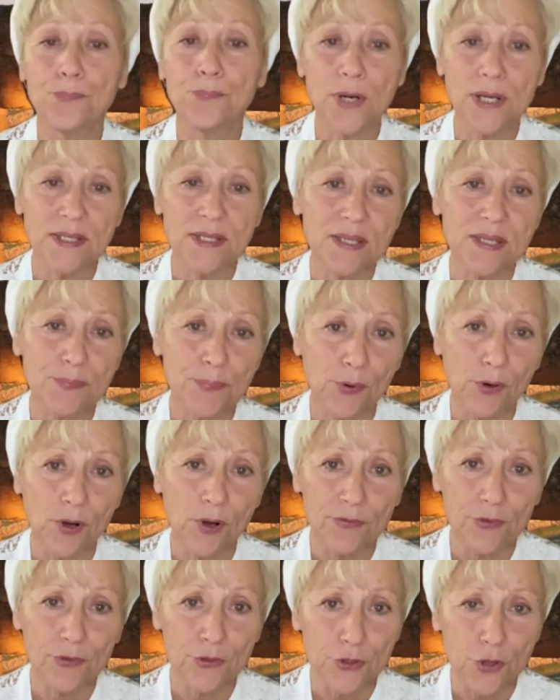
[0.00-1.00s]
principle
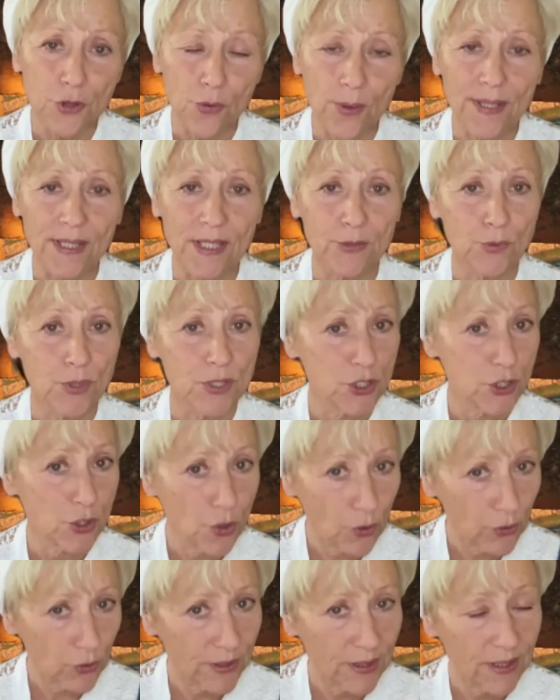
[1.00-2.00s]
of the Torah that was
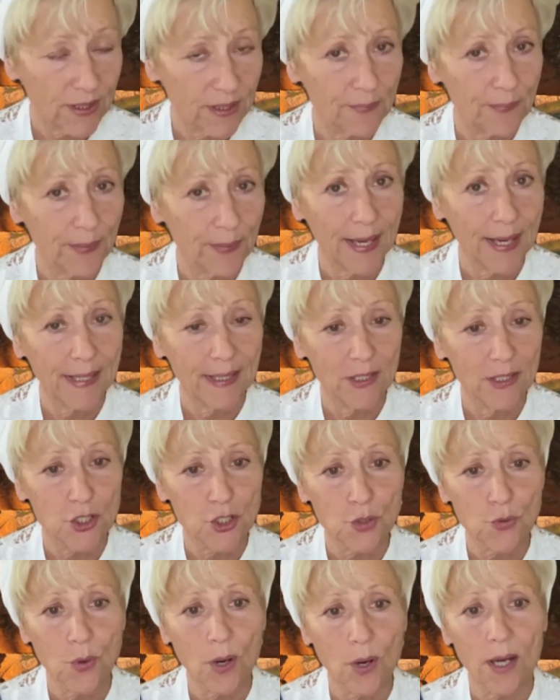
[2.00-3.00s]
quoted by
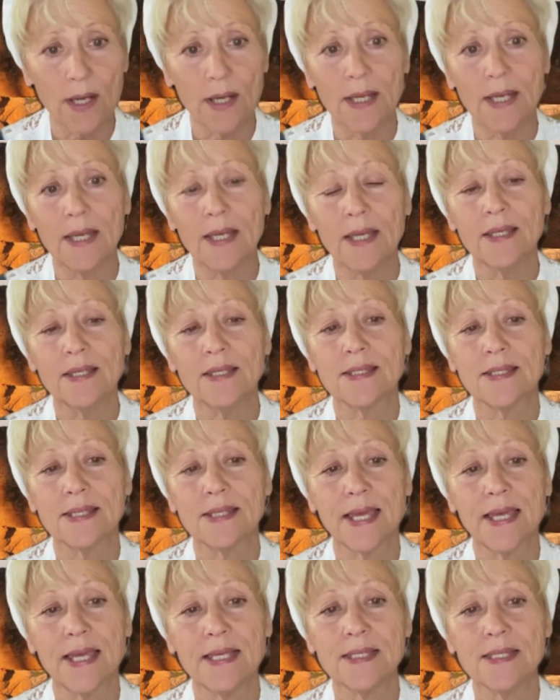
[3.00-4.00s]
Yeshua
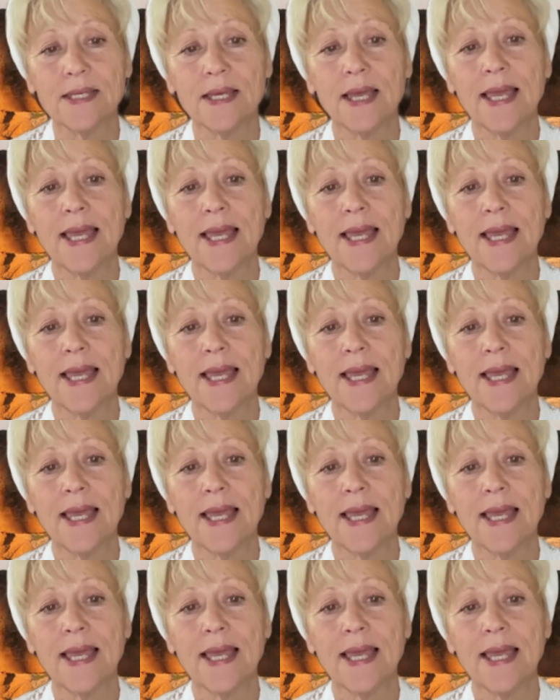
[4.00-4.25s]
says,